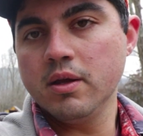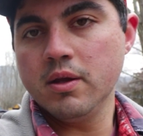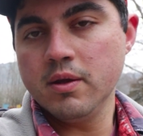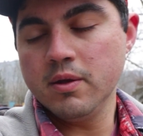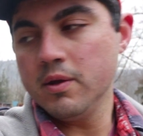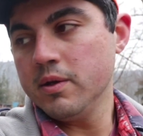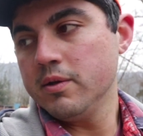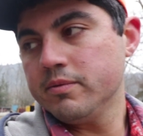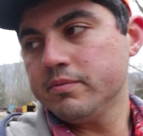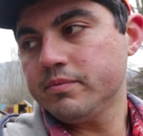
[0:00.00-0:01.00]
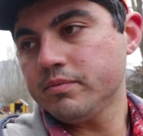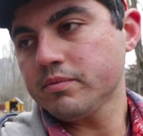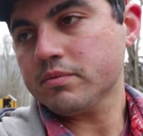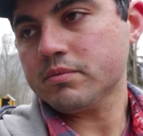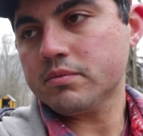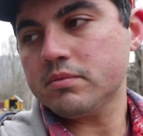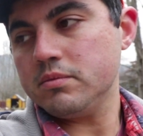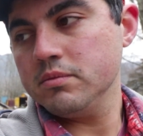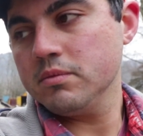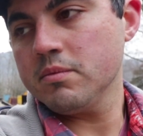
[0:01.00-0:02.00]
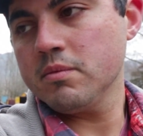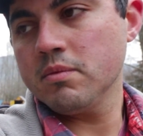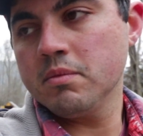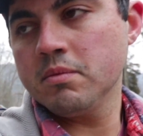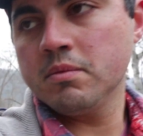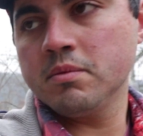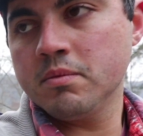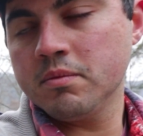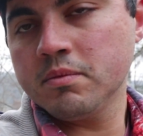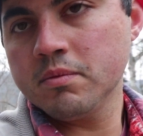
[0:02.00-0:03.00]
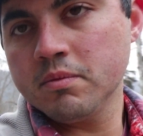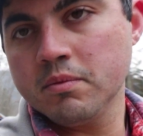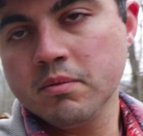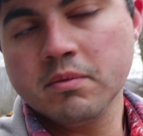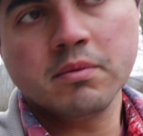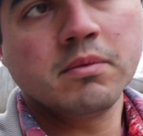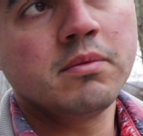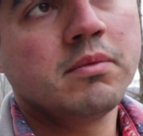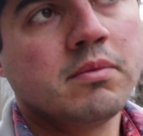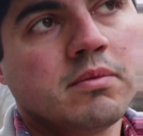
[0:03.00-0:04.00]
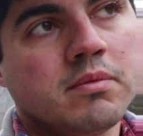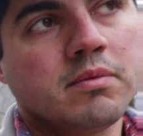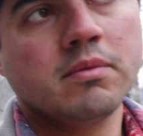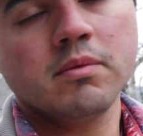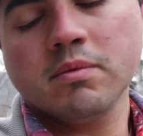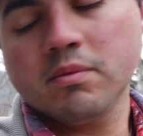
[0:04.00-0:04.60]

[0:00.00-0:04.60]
(silent)